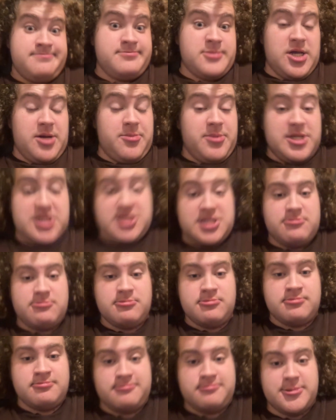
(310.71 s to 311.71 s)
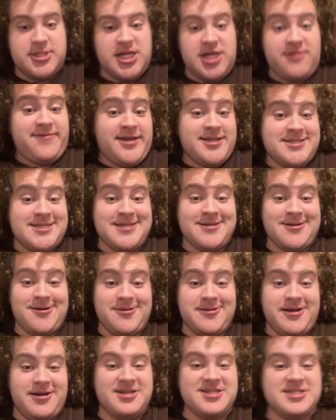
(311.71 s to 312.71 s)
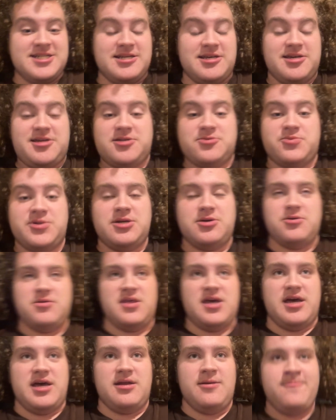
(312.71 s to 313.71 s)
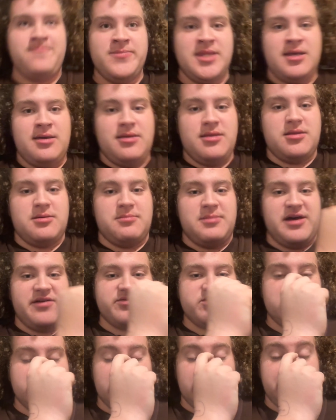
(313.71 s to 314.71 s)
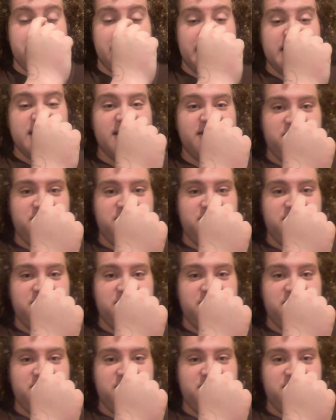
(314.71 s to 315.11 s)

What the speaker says: I mean, just defense in all honesty, because we knew that the Mavs GM had that